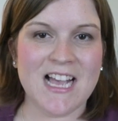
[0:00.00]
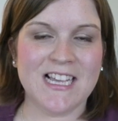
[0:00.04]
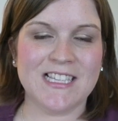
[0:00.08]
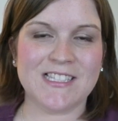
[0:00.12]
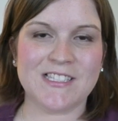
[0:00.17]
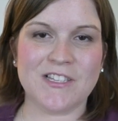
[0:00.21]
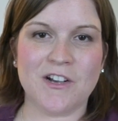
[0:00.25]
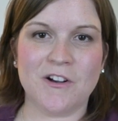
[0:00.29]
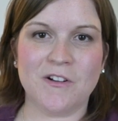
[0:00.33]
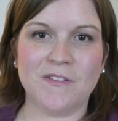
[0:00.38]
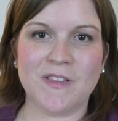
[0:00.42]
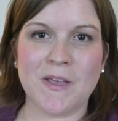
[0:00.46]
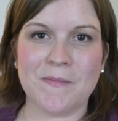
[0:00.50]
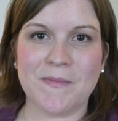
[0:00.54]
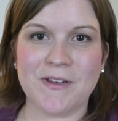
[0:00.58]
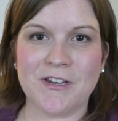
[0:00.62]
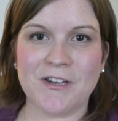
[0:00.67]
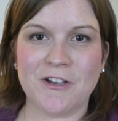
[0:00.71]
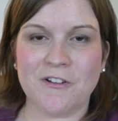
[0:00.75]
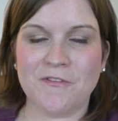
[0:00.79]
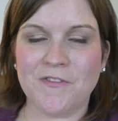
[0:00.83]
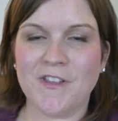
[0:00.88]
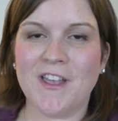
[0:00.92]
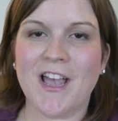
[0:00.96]
So let me
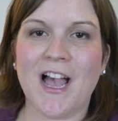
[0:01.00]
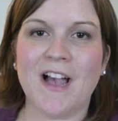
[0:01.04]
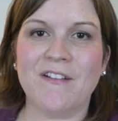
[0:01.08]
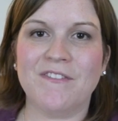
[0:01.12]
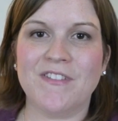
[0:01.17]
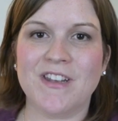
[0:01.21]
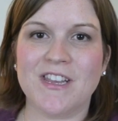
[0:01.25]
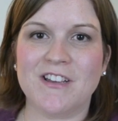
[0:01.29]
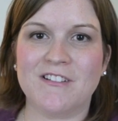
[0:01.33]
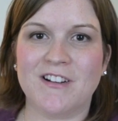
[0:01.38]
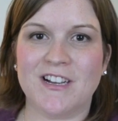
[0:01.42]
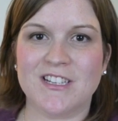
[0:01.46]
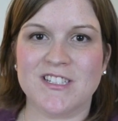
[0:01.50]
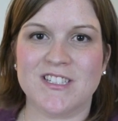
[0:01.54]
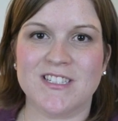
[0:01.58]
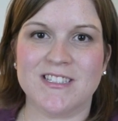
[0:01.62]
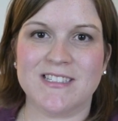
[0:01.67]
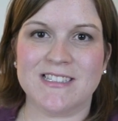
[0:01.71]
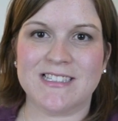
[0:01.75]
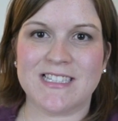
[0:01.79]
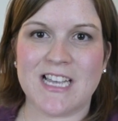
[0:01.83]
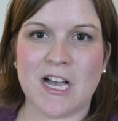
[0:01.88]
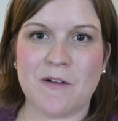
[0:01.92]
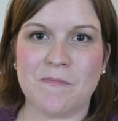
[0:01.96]
know if you have any
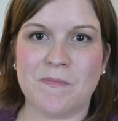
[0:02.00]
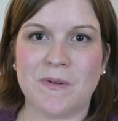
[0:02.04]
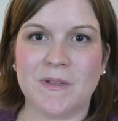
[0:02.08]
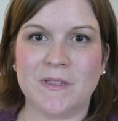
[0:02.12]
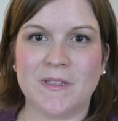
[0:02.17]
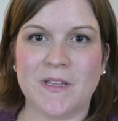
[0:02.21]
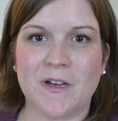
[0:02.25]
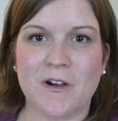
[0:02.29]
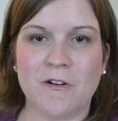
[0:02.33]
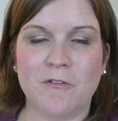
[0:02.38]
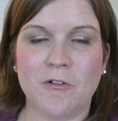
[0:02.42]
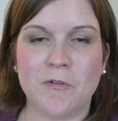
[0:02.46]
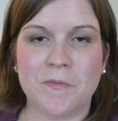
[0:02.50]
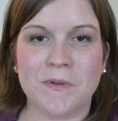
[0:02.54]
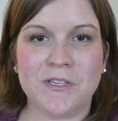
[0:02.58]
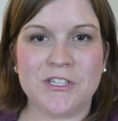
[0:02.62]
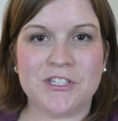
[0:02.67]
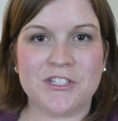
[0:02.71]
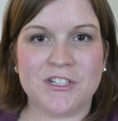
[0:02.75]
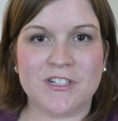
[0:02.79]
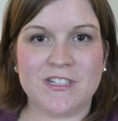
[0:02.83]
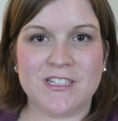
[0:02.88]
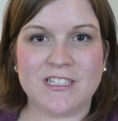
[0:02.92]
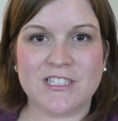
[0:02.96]
questions down below. We'll be
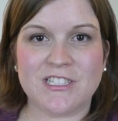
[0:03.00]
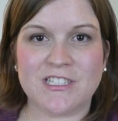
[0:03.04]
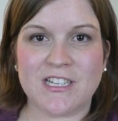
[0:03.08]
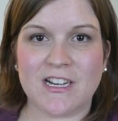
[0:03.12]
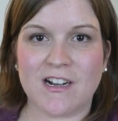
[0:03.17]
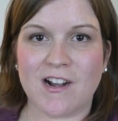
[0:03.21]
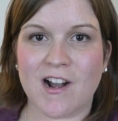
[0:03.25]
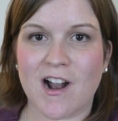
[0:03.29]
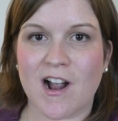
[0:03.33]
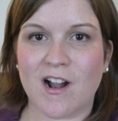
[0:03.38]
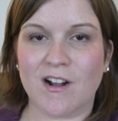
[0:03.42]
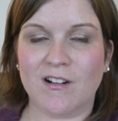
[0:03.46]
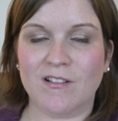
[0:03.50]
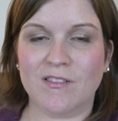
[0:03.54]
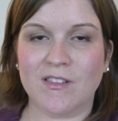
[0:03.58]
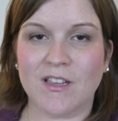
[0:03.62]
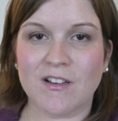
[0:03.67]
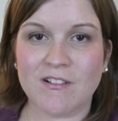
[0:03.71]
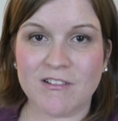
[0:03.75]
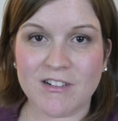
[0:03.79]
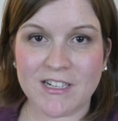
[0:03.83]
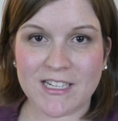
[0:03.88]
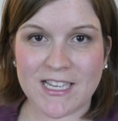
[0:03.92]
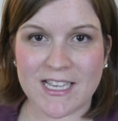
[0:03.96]
sure to share our
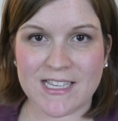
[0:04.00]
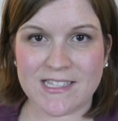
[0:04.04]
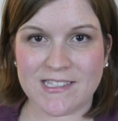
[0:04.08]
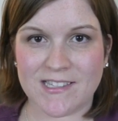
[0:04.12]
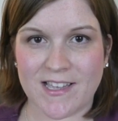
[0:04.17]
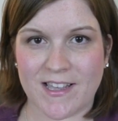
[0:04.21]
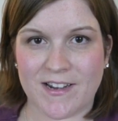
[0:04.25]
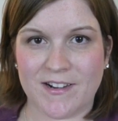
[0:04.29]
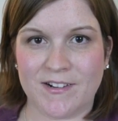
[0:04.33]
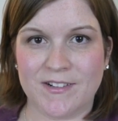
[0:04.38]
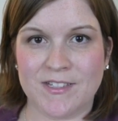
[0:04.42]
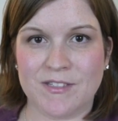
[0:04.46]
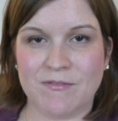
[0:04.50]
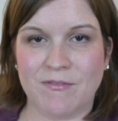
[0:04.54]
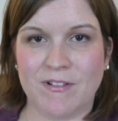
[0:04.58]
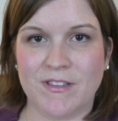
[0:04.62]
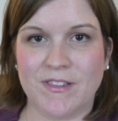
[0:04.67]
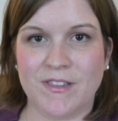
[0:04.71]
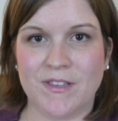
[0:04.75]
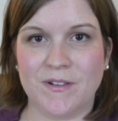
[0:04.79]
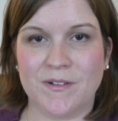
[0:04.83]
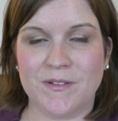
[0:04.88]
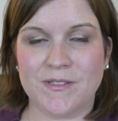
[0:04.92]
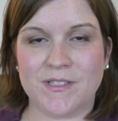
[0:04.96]
lowercase letters
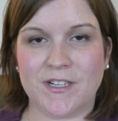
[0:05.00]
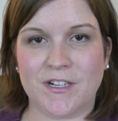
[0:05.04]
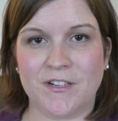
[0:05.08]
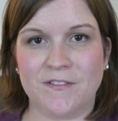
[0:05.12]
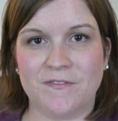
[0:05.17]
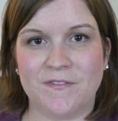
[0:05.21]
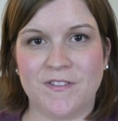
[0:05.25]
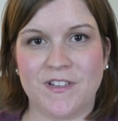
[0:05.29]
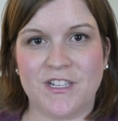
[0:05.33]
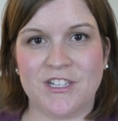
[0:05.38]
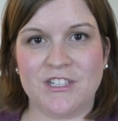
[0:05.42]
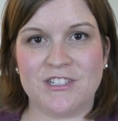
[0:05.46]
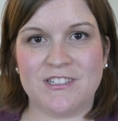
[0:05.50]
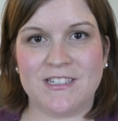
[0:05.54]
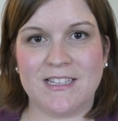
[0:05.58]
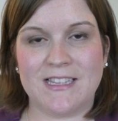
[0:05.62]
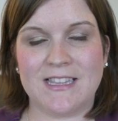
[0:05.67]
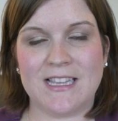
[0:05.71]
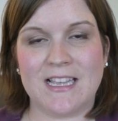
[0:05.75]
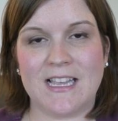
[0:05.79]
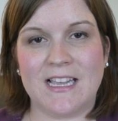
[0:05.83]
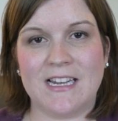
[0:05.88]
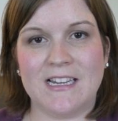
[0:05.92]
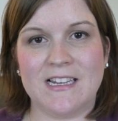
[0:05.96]
when those are finished at
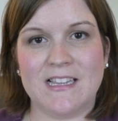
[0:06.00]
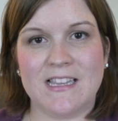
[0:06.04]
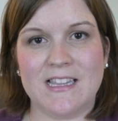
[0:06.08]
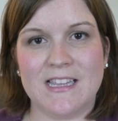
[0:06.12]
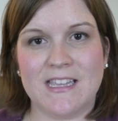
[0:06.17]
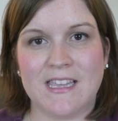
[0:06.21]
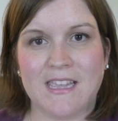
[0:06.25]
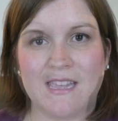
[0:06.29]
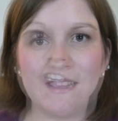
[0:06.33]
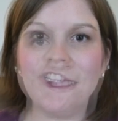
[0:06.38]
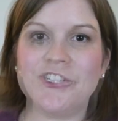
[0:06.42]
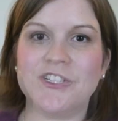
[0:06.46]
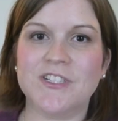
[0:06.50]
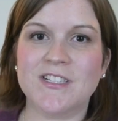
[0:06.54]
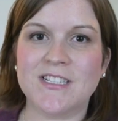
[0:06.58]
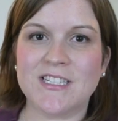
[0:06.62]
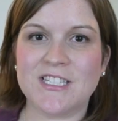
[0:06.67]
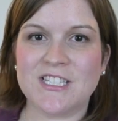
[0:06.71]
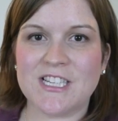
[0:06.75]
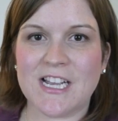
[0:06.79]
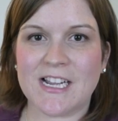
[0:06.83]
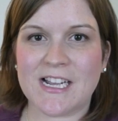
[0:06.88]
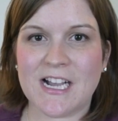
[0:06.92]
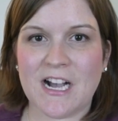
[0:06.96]
the end of the year. Be sure
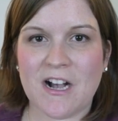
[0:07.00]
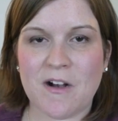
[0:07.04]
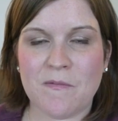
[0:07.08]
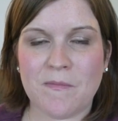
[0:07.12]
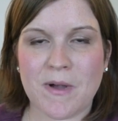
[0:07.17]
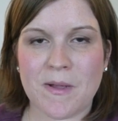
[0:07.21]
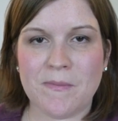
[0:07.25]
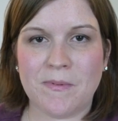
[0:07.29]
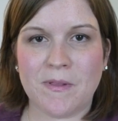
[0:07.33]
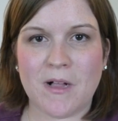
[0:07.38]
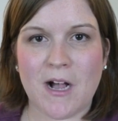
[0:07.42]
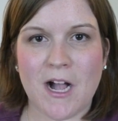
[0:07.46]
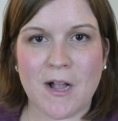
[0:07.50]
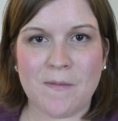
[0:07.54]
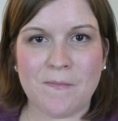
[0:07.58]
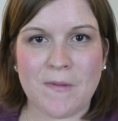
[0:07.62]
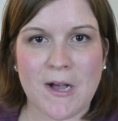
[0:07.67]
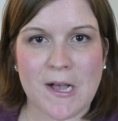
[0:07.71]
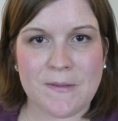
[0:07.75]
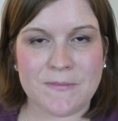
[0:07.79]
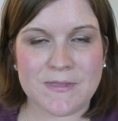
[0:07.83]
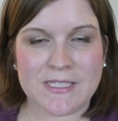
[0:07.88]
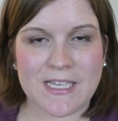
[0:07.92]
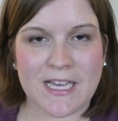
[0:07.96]
to check out my blog,
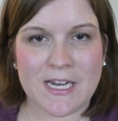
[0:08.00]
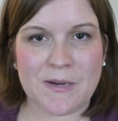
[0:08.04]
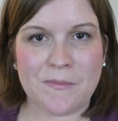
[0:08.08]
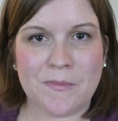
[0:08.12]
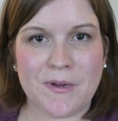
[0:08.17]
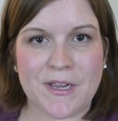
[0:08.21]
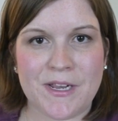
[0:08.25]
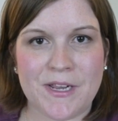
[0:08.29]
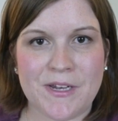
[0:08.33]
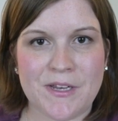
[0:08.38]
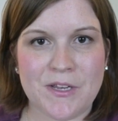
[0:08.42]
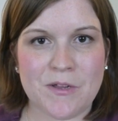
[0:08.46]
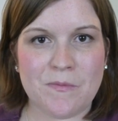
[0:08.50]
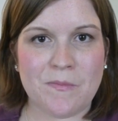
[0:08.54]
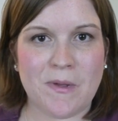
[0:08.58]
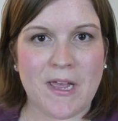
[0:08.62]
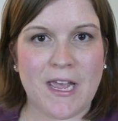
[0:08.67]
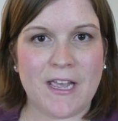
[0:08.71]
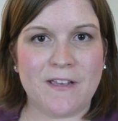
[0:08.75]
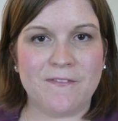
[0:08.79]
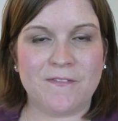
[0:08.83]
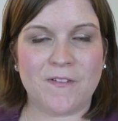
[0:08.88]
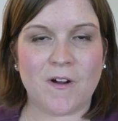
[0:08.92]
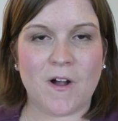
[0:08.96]
Mom's Got a Brand New
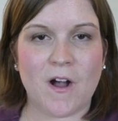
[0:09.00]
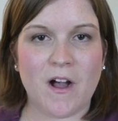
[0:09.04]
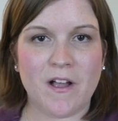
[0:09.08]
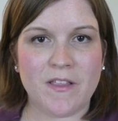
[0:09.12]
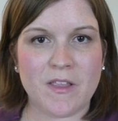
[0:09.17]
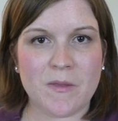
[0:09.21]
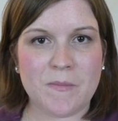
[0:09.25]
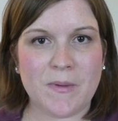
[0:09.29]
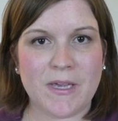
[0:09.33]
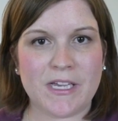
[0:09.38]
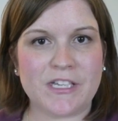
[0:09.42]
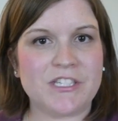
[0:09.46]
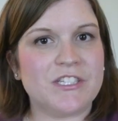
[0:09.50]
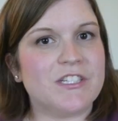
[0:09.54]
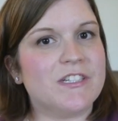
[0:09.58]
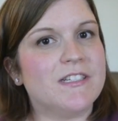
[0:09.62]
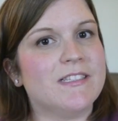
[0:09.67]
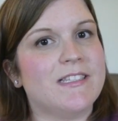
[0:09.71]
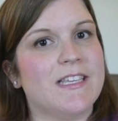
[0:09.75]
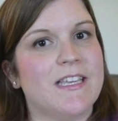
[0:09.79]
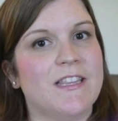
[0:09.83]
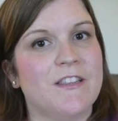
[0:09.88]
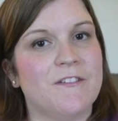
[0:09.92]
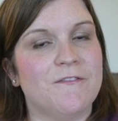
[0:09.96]
Bag, for all the pictures
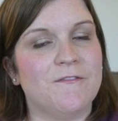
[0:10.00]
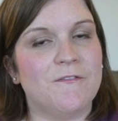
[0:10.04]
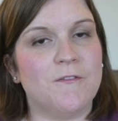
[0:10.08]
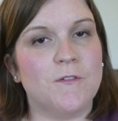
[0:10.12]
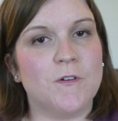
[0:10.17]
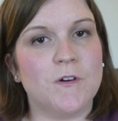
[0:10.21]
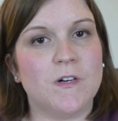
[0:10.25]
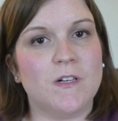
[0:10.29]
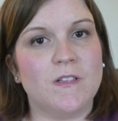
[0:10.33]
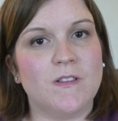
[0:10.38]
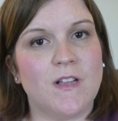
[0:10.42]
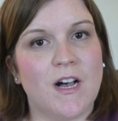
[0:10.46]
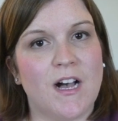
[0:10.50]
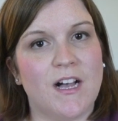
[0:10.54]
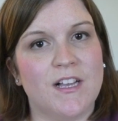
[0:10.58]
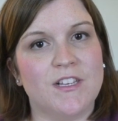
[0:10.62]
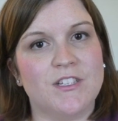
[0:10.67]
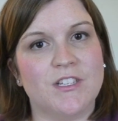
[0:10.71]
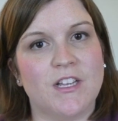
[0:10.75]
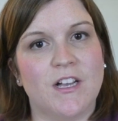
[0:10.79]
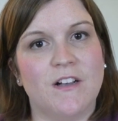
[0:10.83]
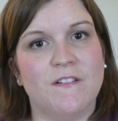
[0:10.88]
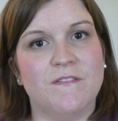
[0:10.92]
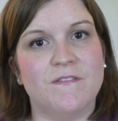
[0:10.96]
in the full collage
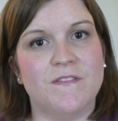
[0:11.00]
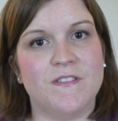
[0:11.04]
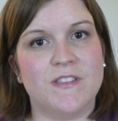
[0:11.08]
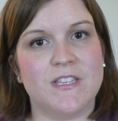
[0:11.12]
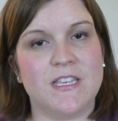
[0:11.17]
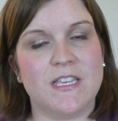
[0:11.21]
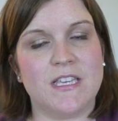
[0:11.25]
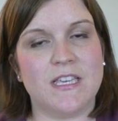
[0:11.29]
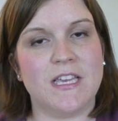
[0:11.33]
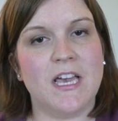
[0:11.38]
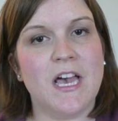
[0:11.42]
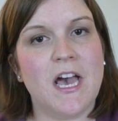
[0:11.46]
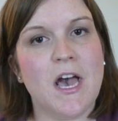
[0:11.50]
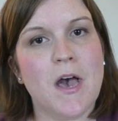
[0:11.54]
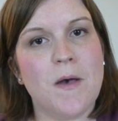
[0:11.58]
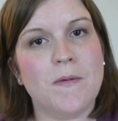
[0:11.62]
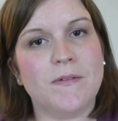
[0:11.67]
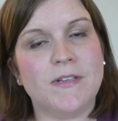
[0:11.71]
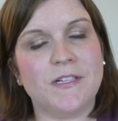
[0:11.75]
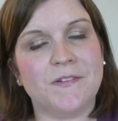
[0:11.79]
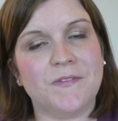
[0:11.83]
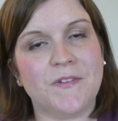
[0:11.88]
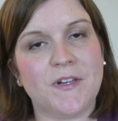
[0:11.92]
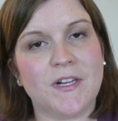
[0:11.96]
of the
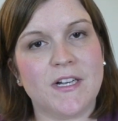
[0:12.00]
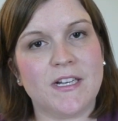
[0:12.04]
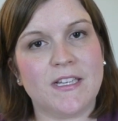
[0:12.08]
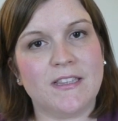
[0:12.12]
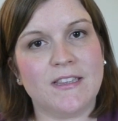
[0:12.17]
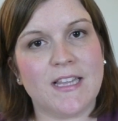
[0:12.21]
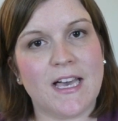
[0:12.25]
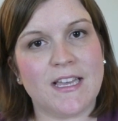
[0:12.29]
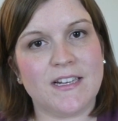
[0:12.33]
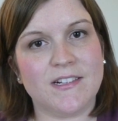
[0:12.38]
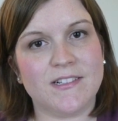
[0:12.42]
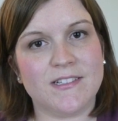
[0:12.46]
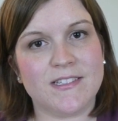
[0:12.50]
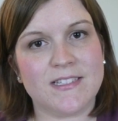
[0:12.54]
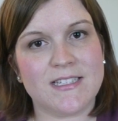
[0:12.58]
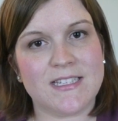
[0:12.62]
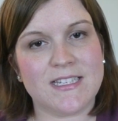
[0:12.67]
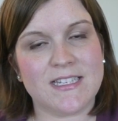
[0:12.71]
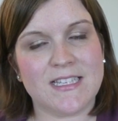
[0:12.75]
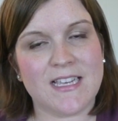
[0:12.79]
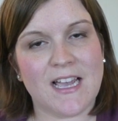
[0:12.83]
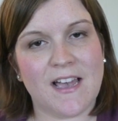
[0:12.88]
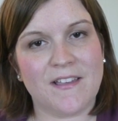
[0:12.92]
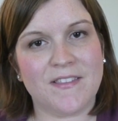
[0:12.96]
different letters
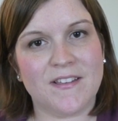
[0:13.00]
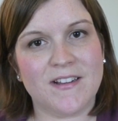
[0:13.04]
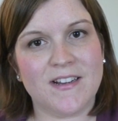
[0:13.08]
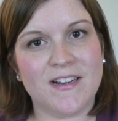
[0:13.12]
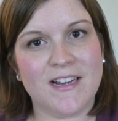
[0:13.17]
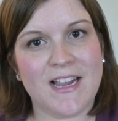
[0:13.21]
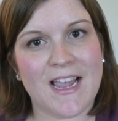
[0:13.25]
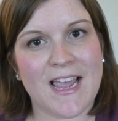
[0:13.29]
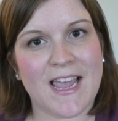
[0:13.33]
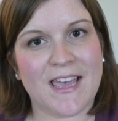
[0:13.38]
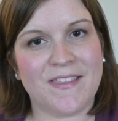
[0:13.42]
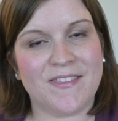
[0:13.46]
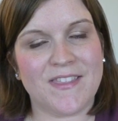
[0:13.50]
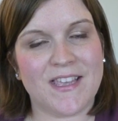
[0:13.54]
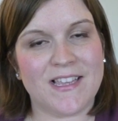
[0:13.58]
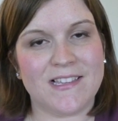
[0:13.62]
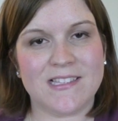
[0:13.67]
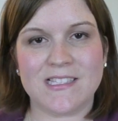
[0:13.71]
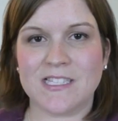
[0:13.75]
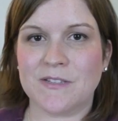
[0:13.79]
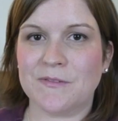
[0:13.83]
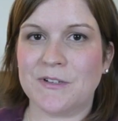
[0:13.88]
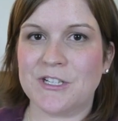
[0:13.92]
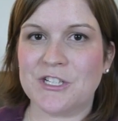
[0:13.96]
together. And thanks
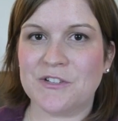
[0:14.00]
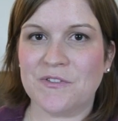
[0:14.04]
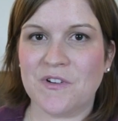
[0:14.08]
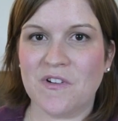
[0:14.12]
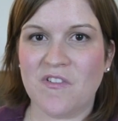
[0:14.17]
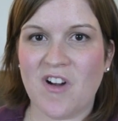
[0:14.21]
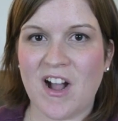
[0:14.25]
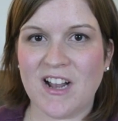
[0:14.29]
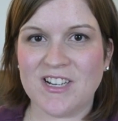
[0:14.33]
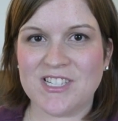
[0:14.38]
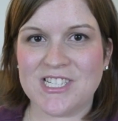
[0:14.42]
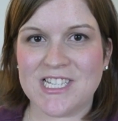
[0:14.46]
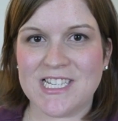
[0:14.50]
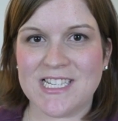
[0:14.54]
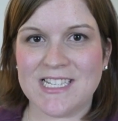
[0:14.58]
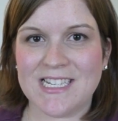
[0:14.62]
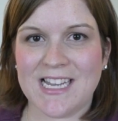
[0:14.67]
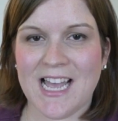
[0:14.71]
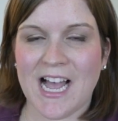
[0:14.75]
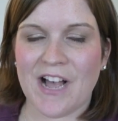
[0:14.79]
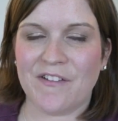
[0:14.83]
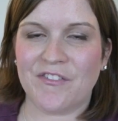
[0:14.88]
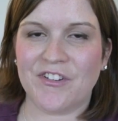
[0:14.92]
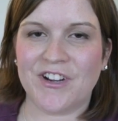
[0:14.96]
so much for watching.
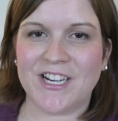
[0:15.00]
Have a